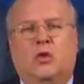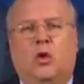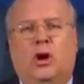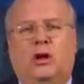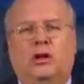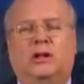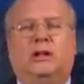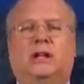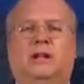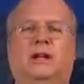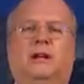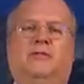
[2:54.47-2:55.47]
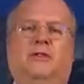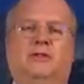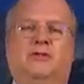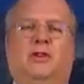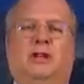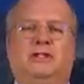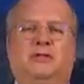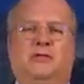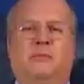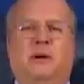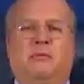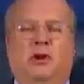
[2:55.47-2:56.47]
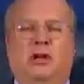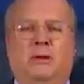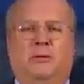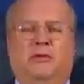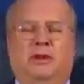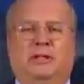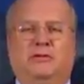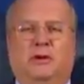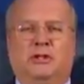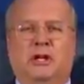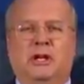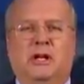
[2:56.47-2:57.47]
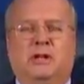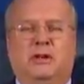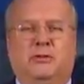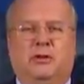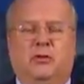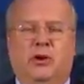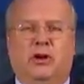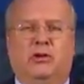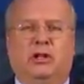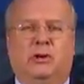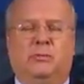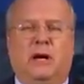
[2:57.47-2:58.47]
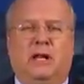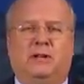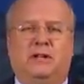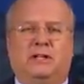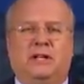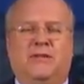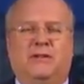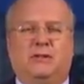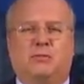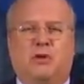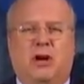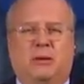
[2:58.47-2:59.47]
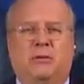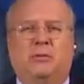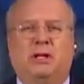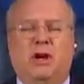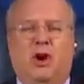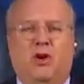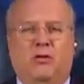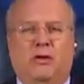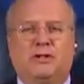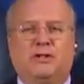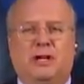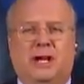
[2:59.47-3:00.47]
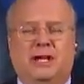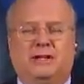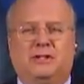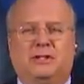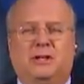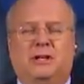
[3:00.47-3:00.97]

Well, first of all, let's remember a couple things. First, the, the Real Clear Politics average probably overstates